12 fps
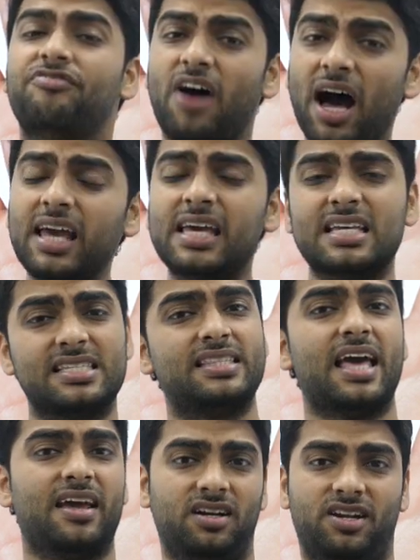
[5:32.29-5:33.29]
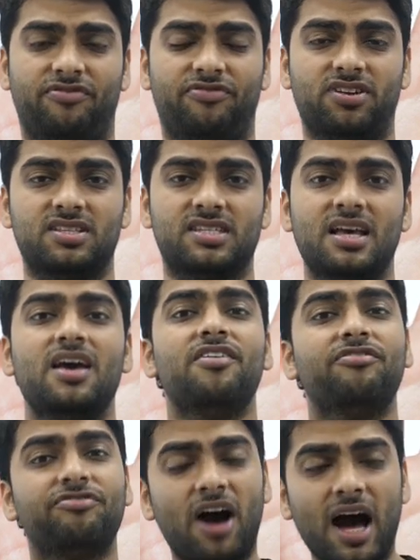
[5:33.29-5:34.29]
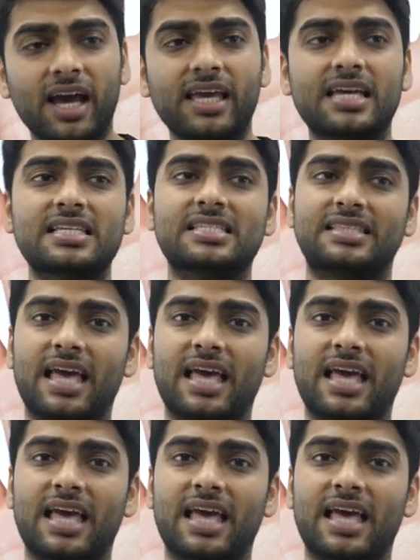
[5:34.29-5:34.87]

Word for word: Why is there a difference? Why is